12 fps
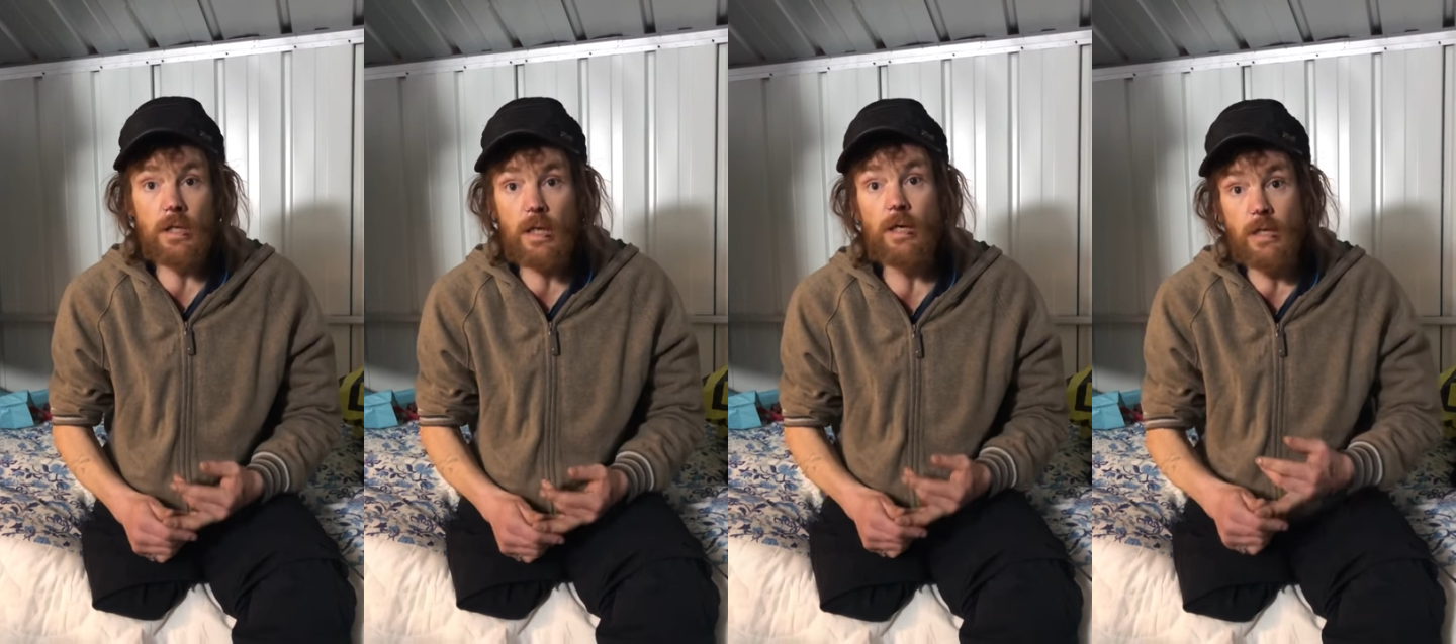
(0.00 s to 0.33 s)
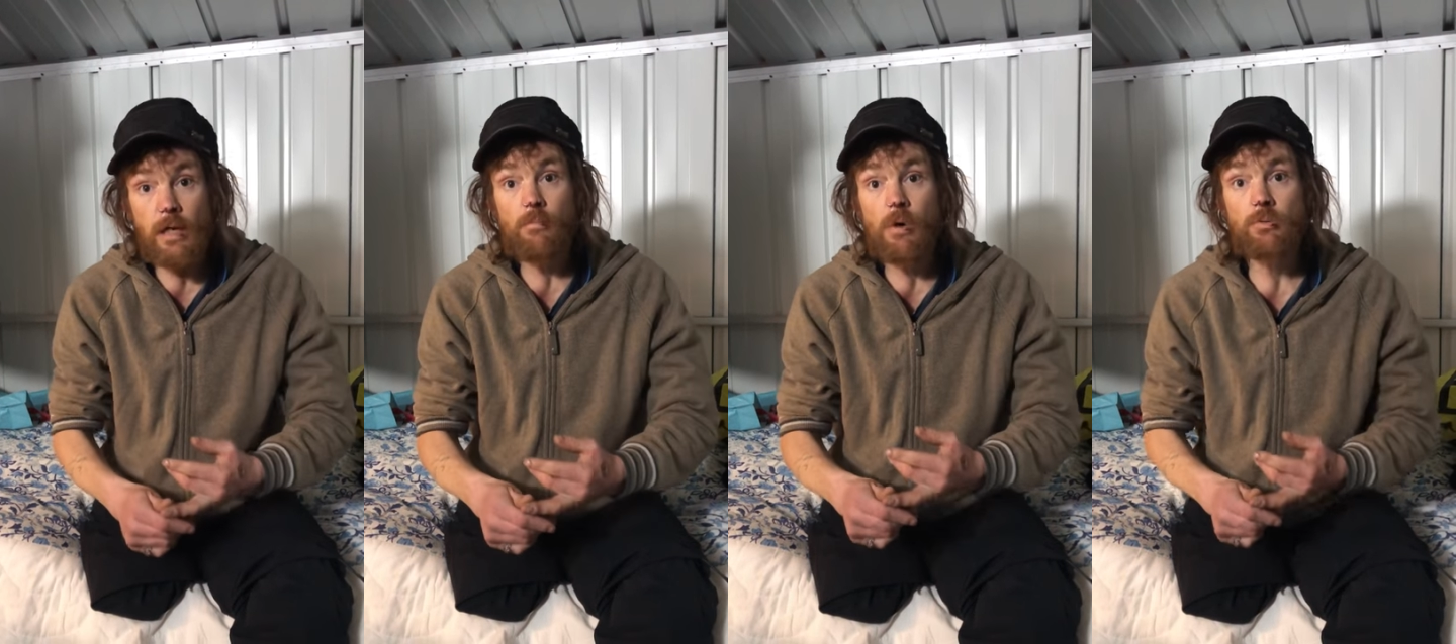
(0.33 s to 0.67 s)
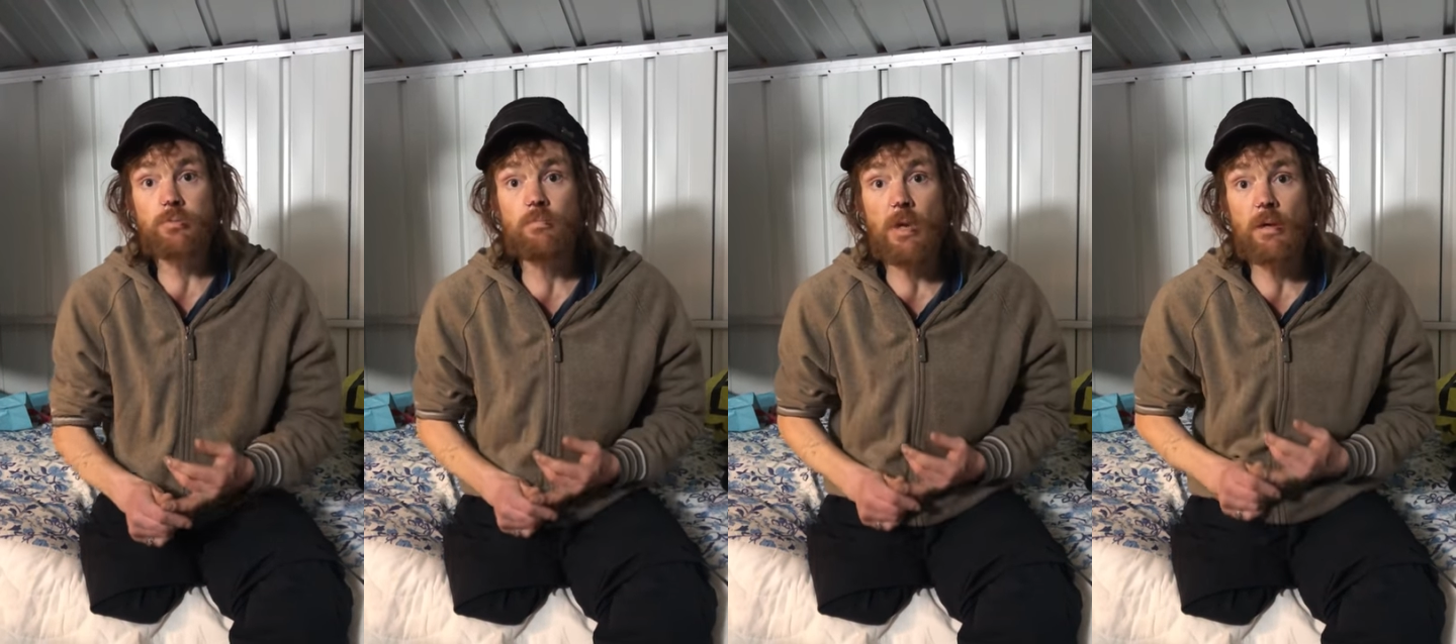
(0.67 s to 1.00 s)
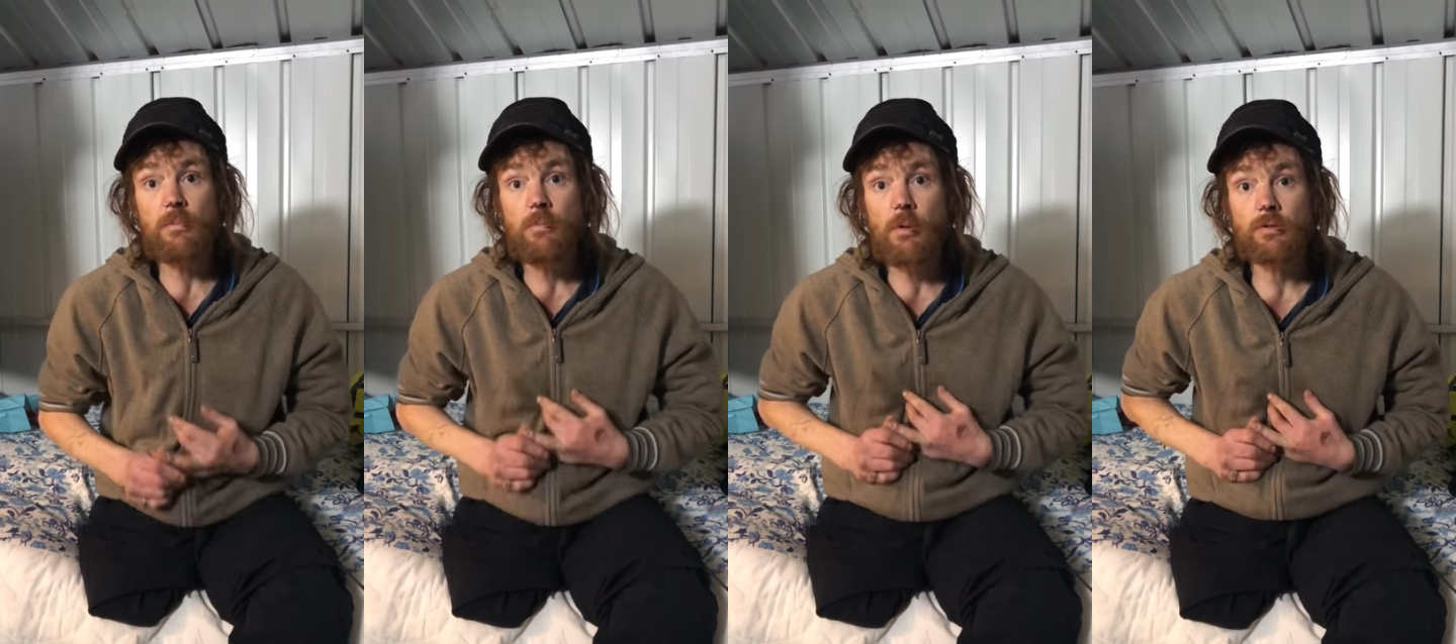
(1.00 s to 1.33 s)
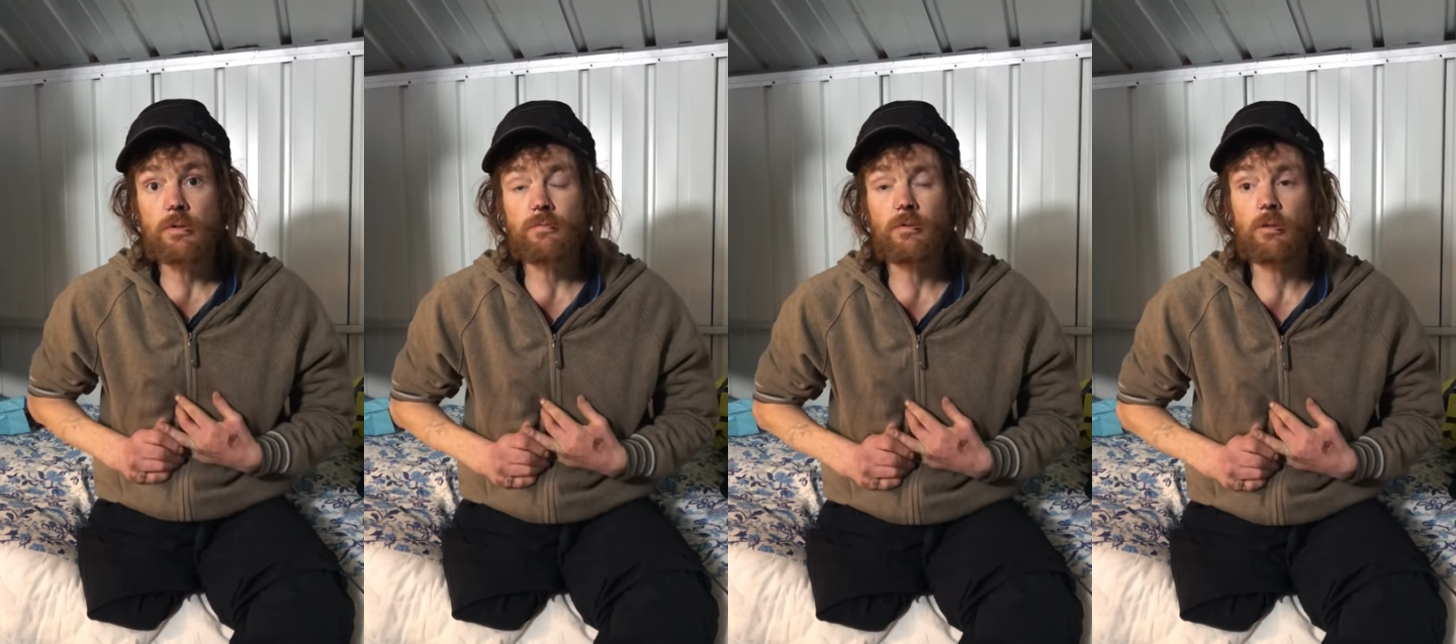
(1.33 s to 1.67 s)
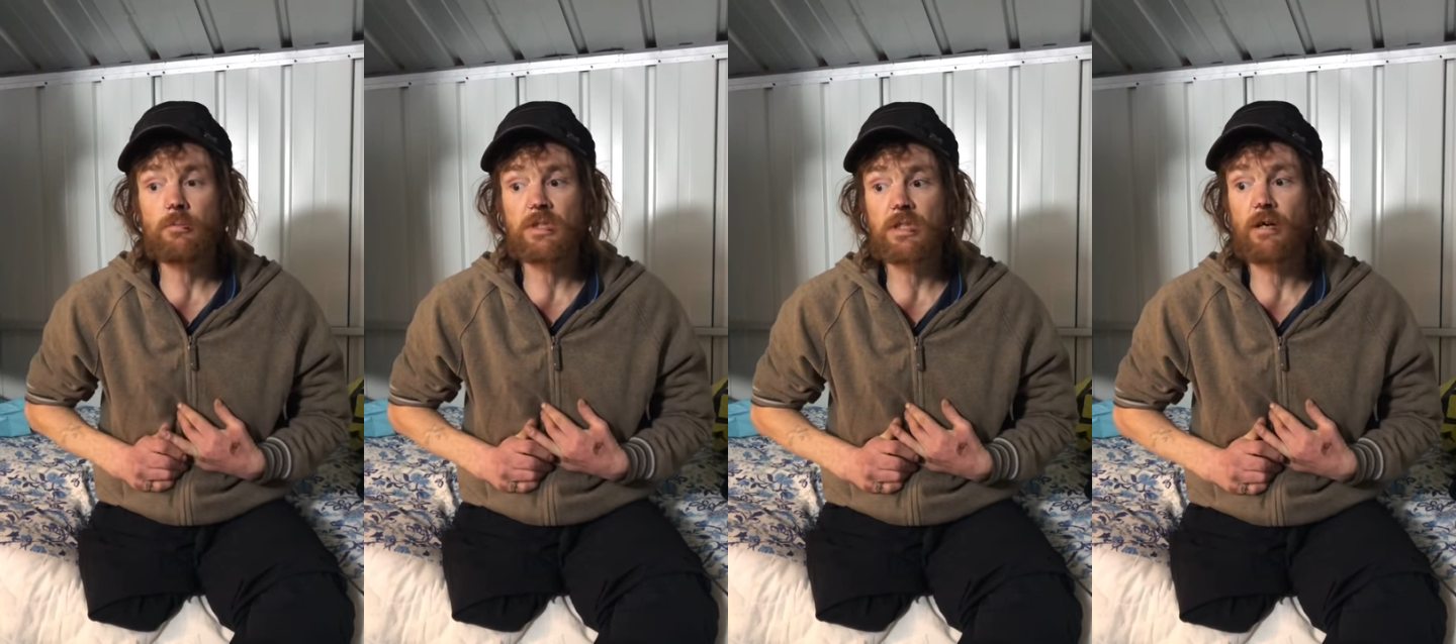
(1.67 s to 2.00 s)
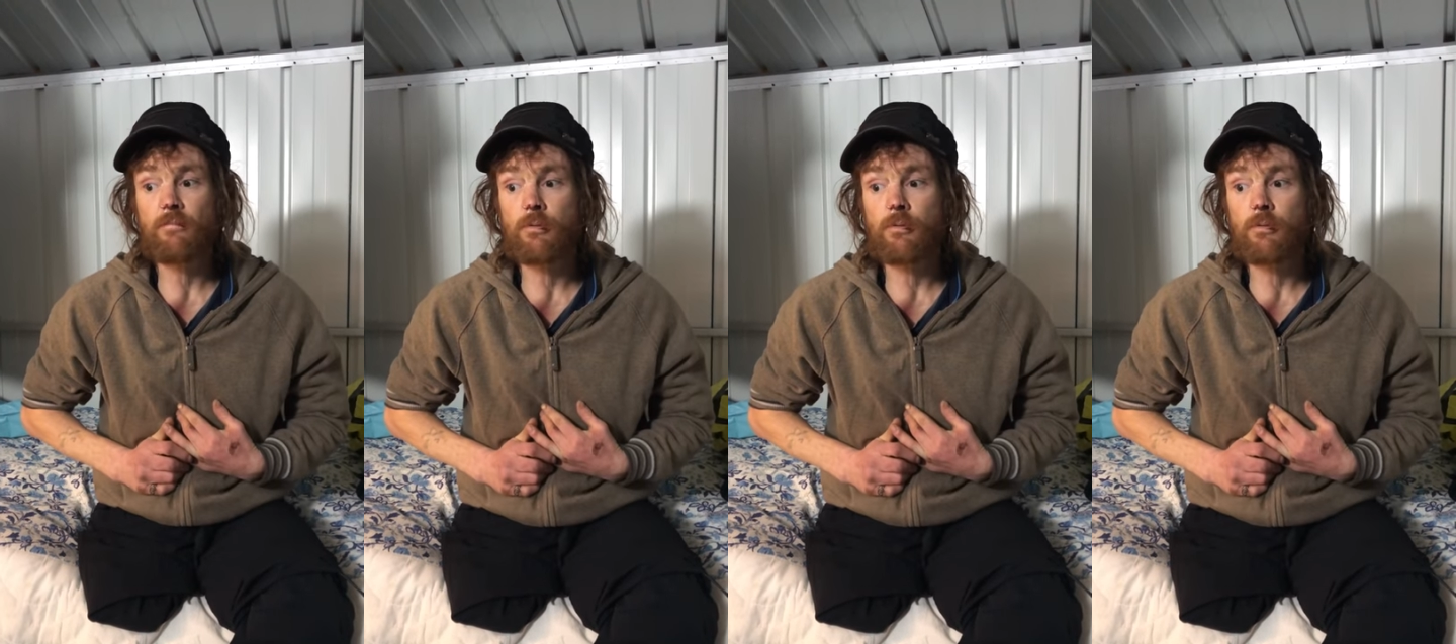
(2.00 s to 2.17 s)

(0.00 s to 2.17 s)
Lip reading: Yeah, most of all myself,